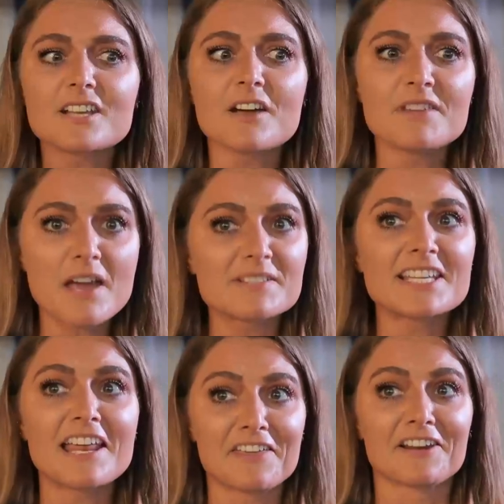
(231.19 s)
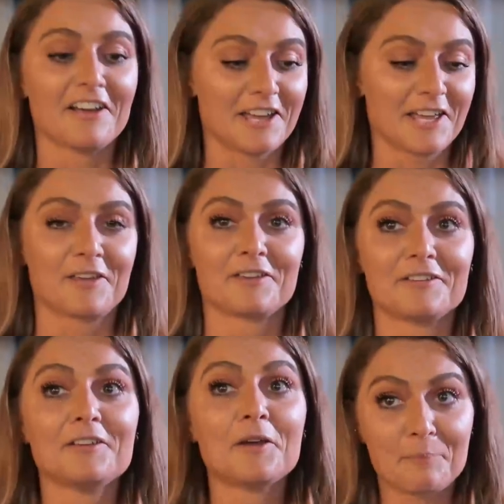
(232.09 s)
I've never seen anything like
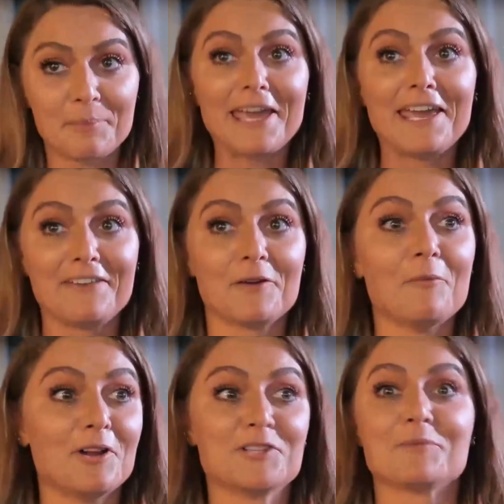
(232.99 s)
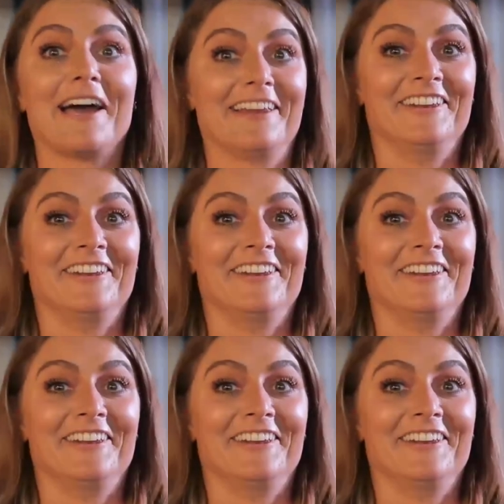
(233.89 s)
Pete, the Wonder Man